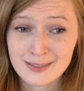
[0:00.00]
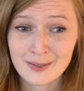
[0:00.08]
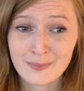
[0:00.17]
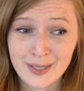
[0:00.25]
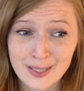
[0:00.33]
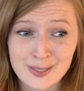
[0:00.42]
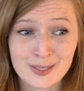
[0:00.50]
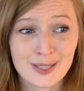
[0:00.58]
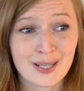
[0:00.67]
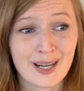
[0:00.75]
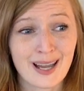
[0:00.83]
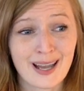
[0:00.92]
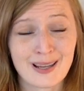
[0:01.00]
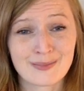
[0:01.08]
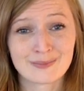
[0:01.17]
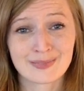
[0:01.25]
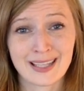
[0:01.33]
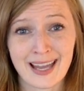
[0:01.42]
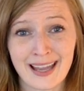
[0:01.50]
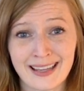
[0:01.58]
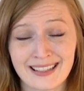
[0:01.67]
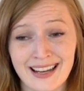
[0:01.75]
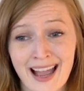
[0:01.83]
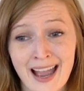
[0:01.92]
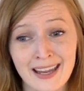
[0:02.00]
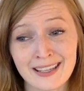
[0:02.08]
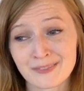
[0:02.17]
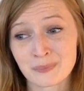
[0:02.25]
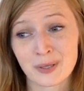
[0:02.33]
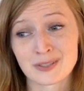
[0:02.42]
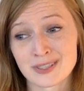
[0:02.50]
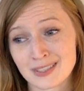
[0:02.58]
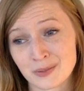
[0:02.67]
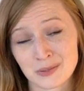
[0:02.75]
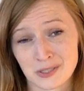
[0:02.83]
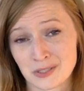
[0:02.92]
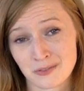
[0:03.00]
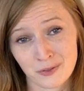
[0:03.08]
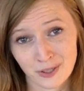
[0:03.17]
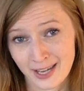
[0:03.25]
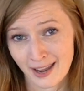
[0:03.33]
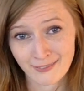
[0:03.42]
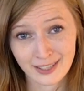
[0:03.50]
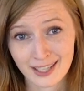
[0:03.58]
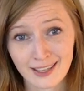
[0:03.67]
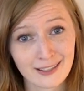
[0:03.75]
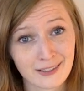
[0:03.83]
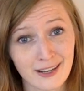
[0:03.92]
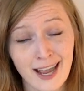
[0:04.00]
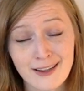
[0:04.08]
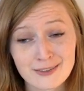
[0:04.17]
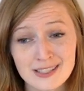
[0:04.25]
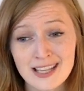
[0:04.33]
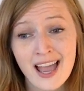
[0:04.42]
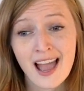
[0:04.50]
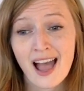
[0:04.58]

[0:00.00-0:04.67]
So make sure um, that I personally would just avoid having it in your house.